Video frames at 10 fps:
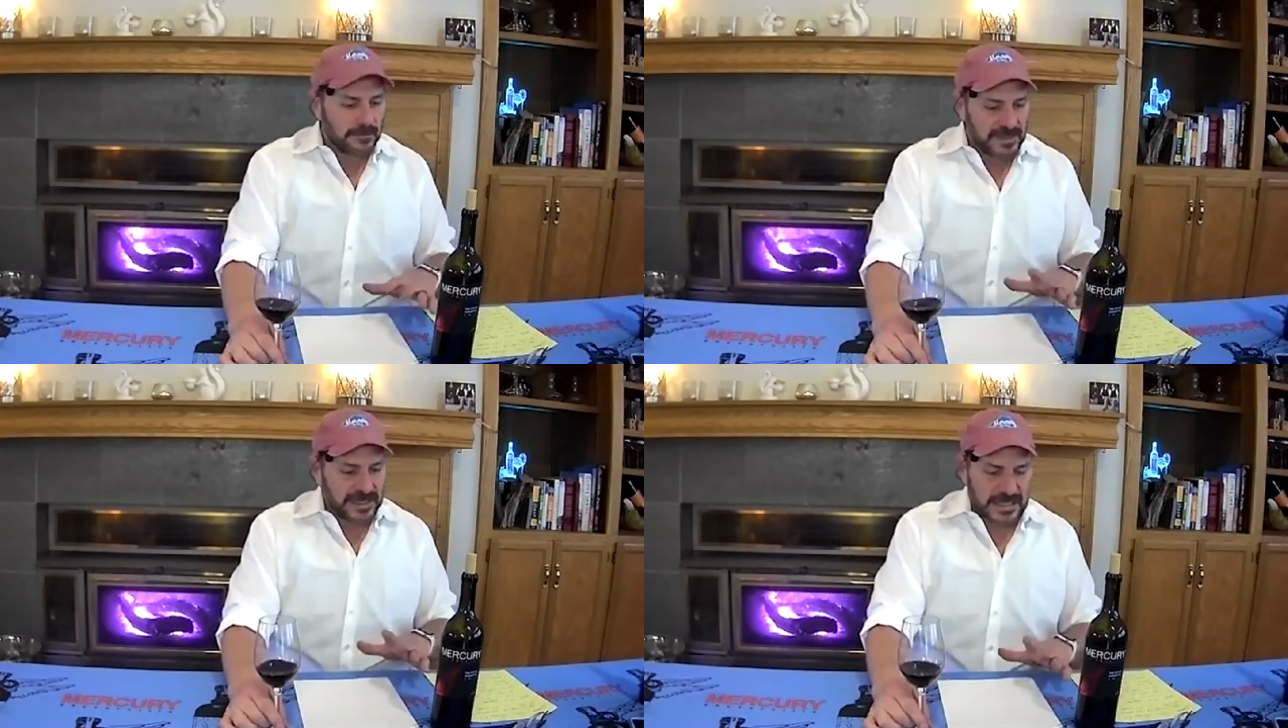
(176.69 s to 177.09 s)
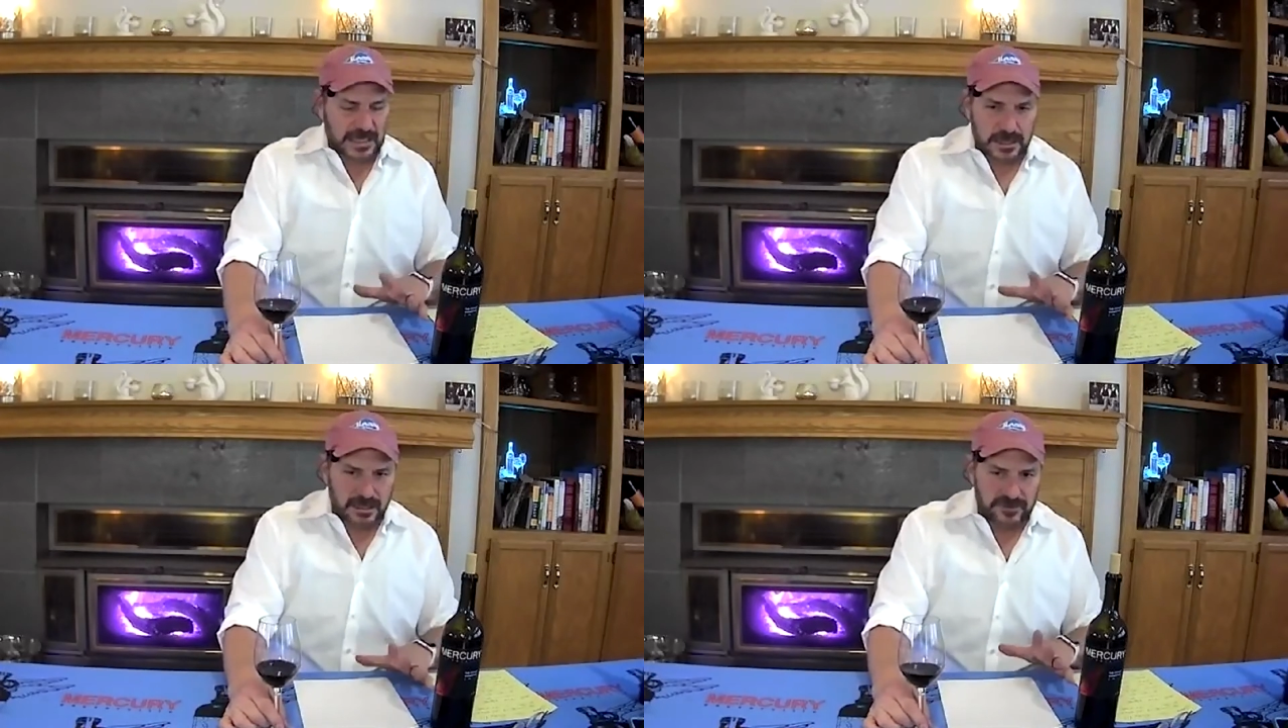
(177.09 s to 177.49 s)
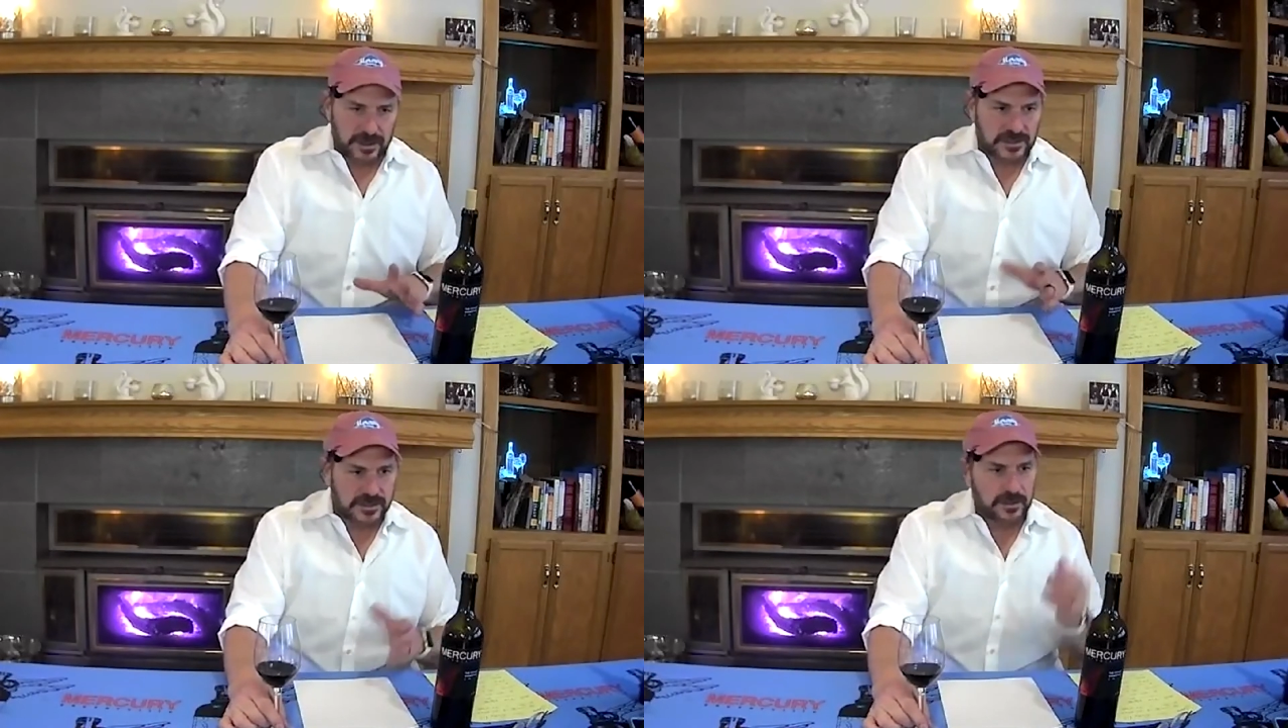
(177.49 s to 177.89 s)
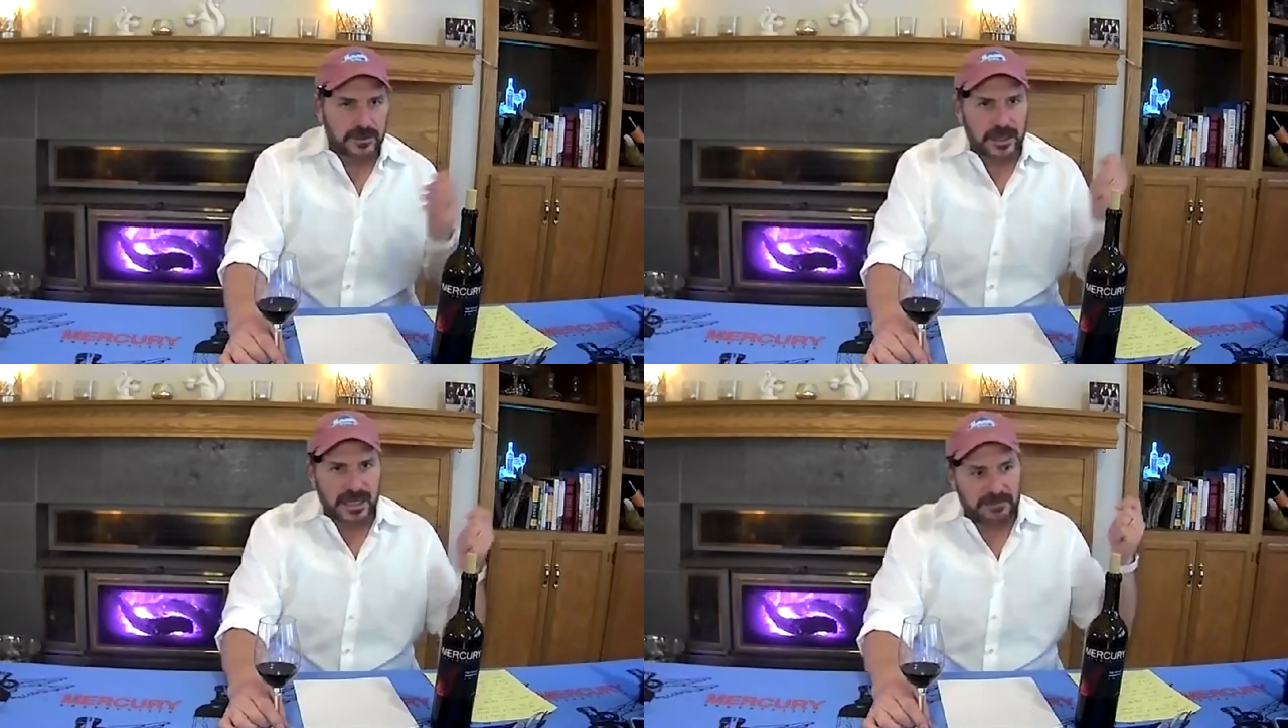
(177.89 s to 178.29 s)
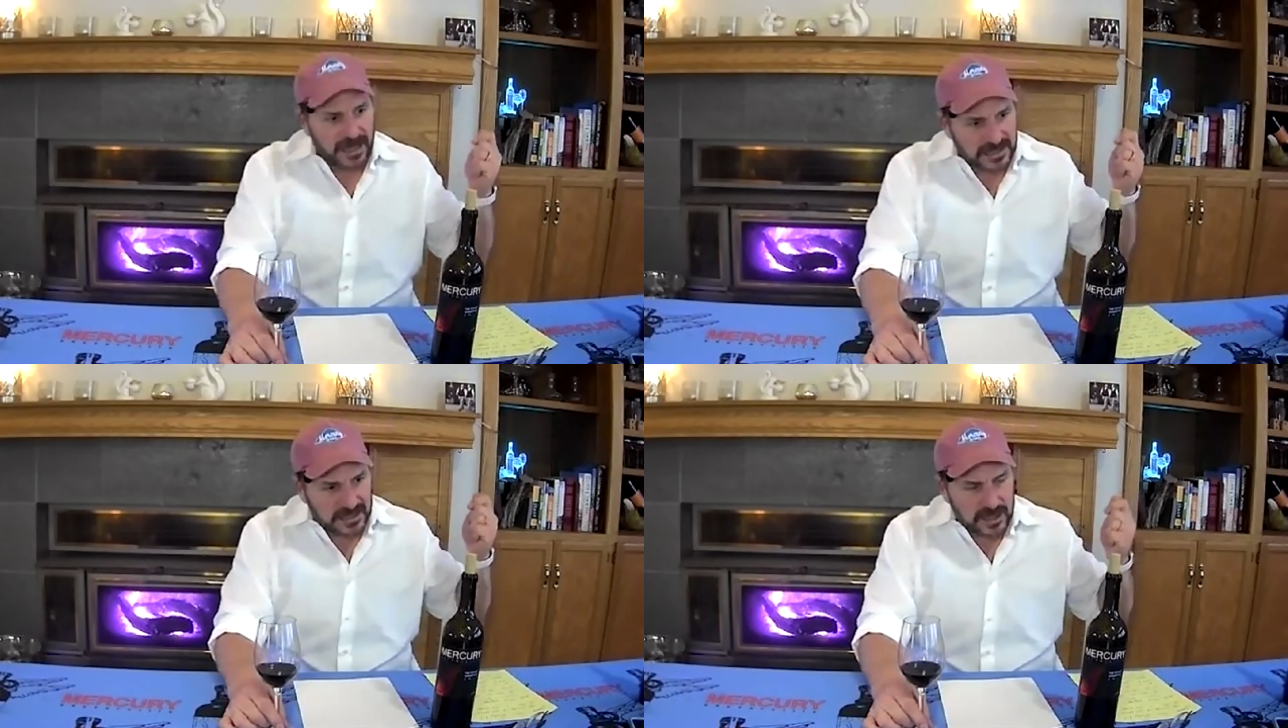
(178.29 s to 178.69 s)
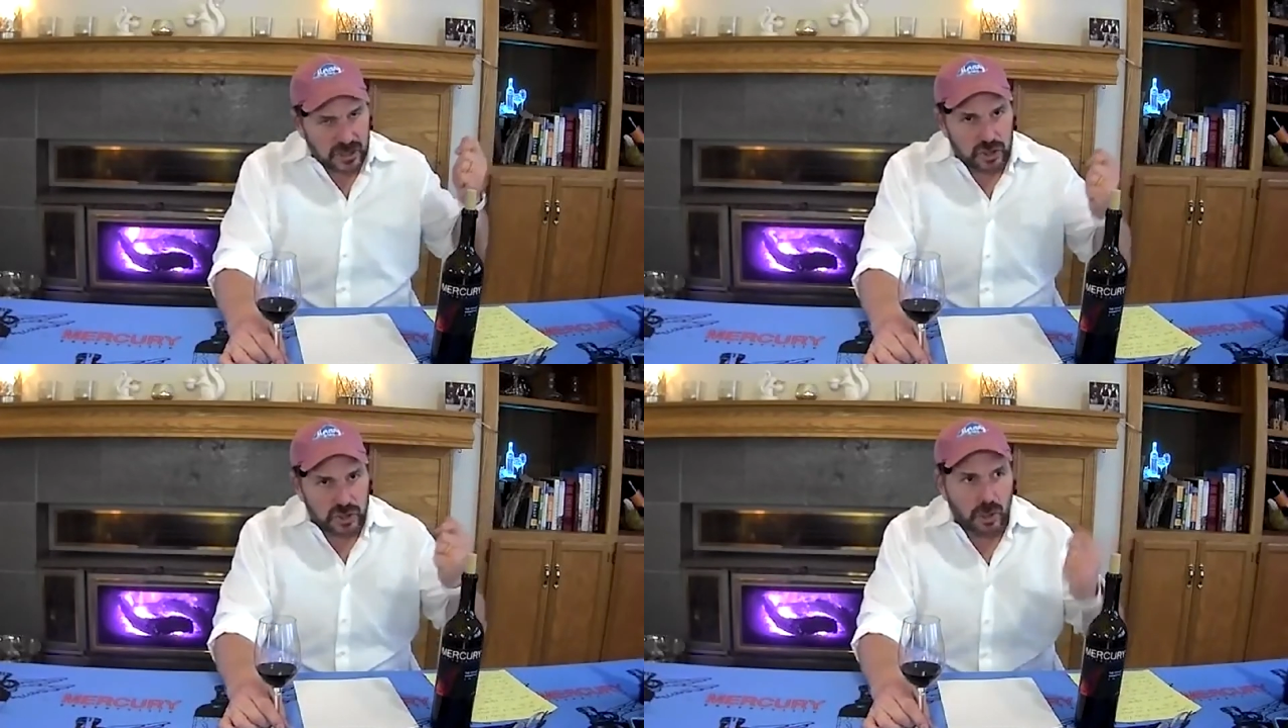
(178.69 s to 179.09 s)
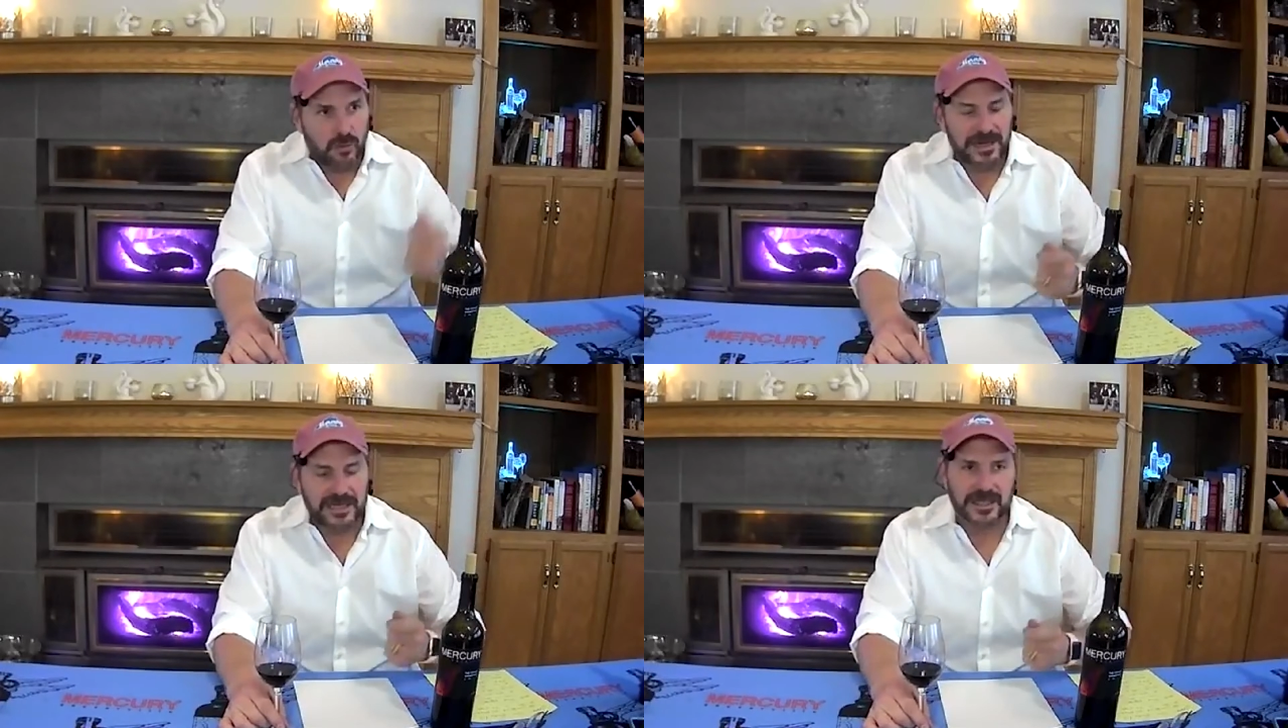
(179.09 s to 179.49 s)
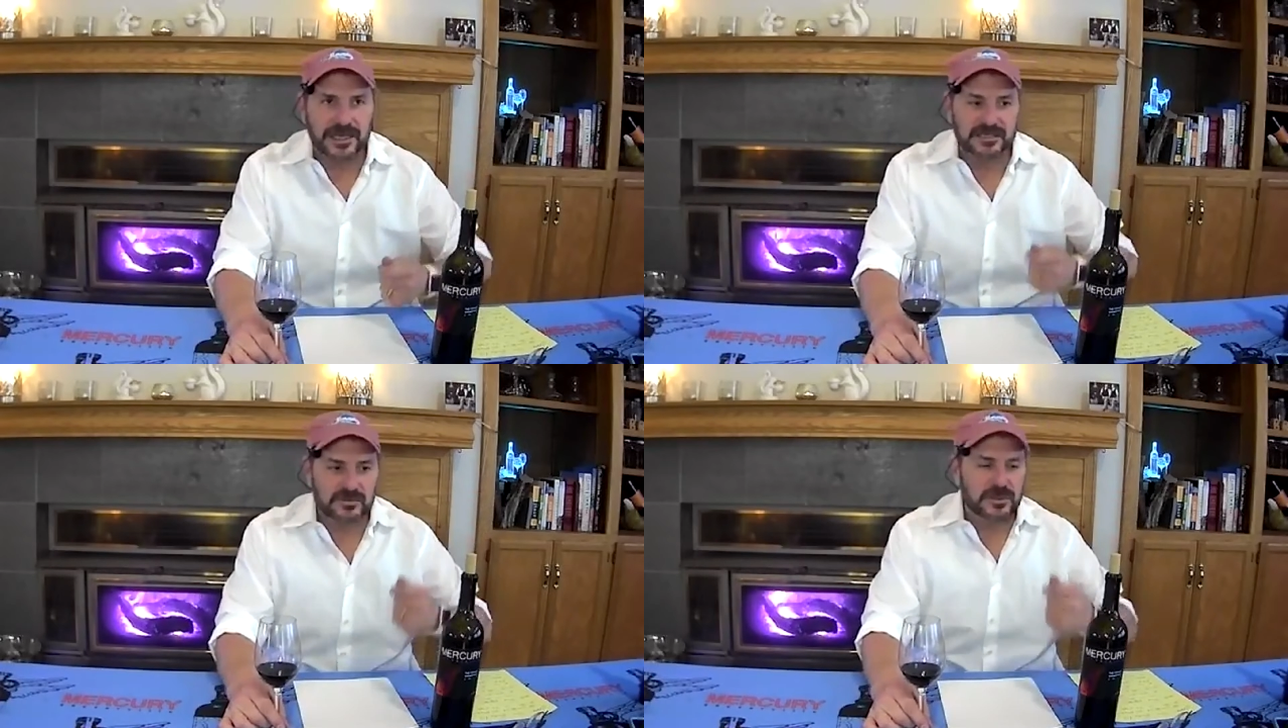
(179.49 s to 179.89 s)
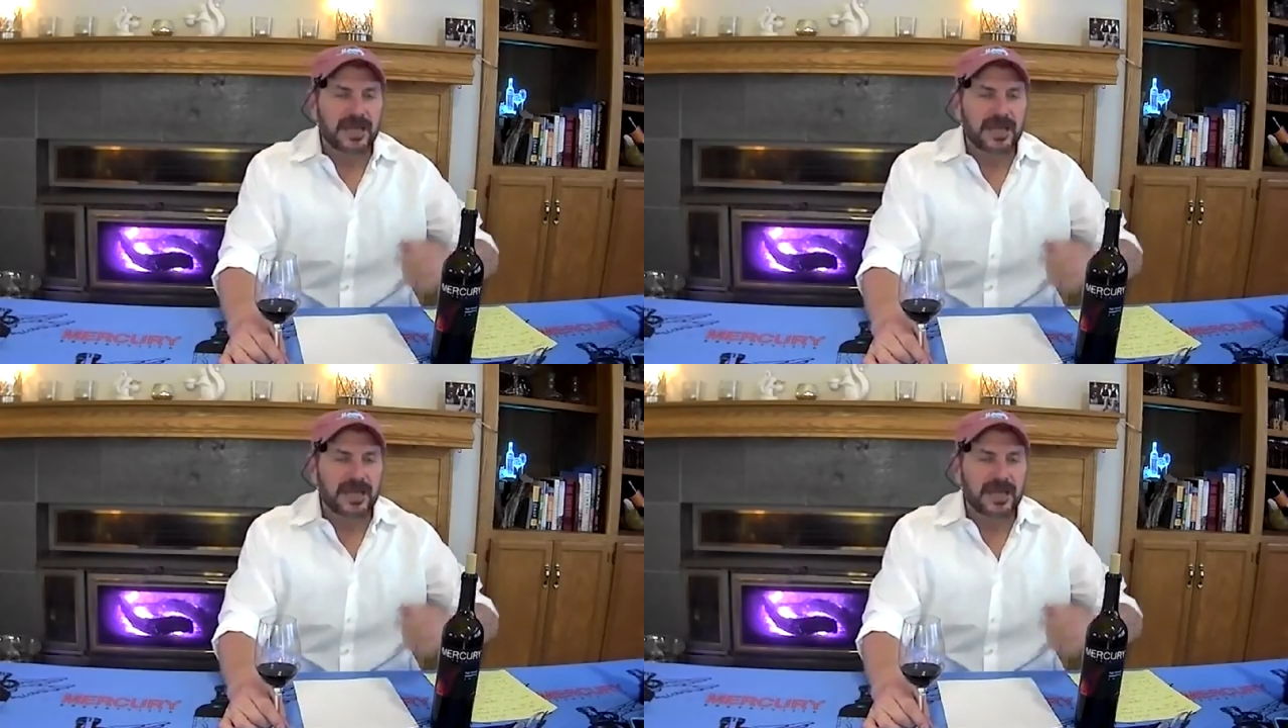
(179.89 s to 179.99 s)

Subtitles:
because I love it on its own and because it does so many things.